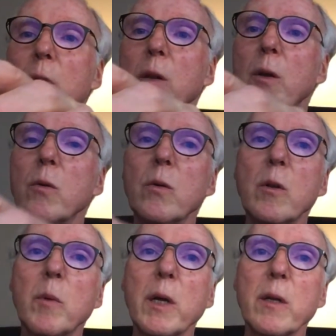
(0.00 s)
The
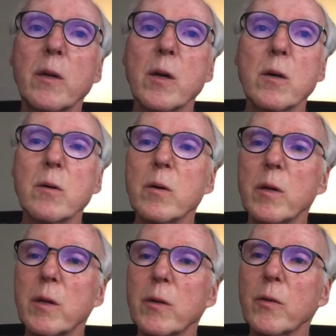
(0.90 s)
only way to know
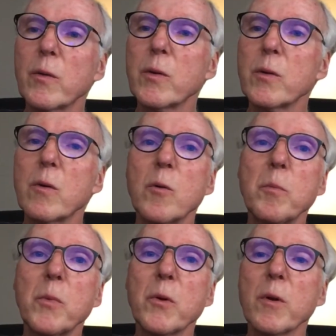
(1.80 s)
is to
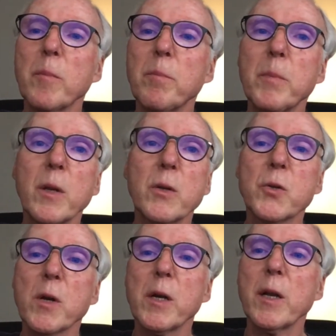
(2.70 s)
open her up and
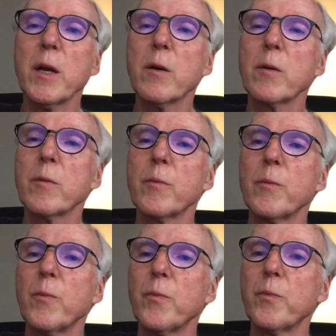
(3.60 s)
try it out.
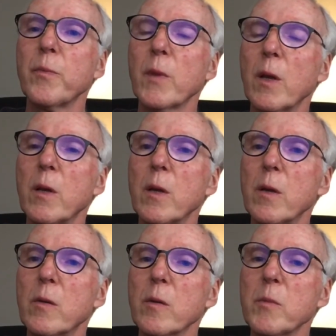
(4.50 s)

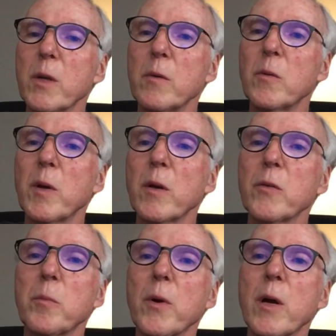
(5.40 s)
Sometimes we are
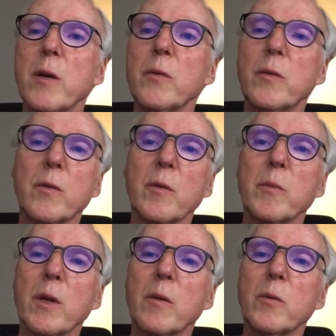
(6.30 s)
surprised,
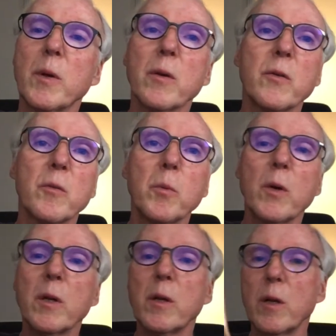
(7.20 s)
sometimes we are
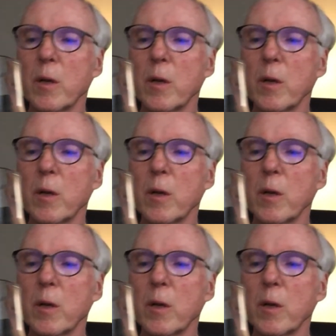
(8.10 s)
disappointed.